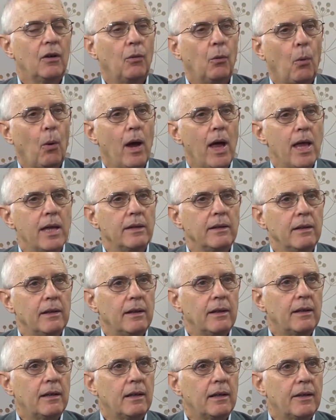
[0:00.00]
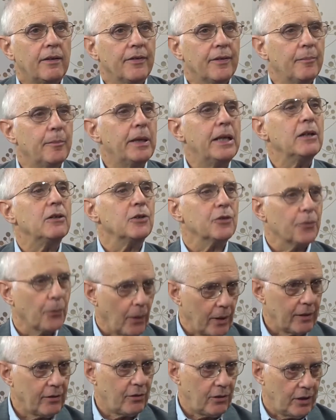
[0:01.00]
when uh, the Beatles
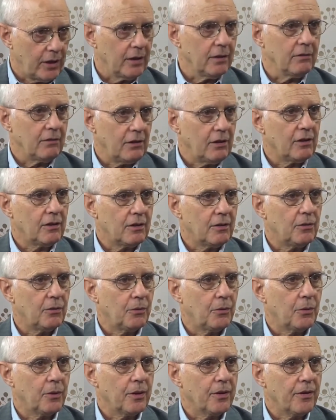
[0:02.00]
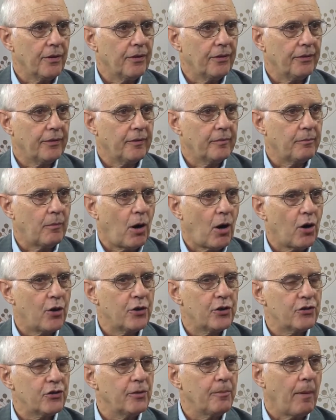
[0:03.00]
went to India with
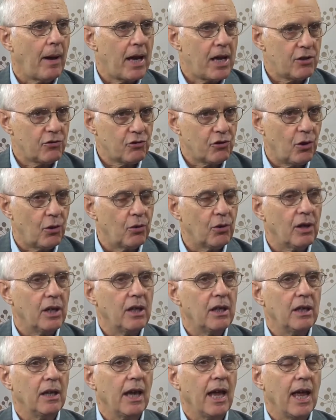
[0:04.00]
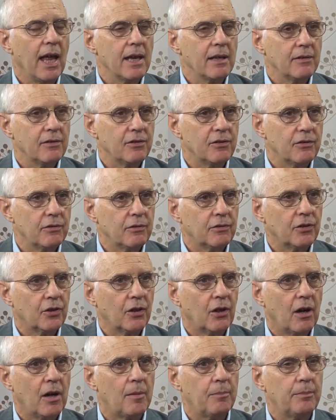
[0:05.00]
Maharishi Mahesh Yogi and
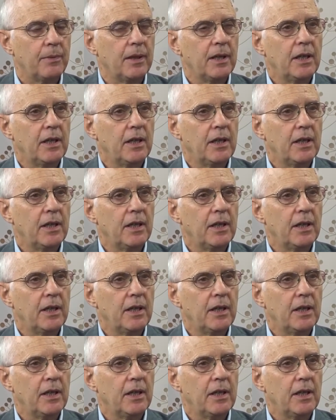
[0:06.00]
took up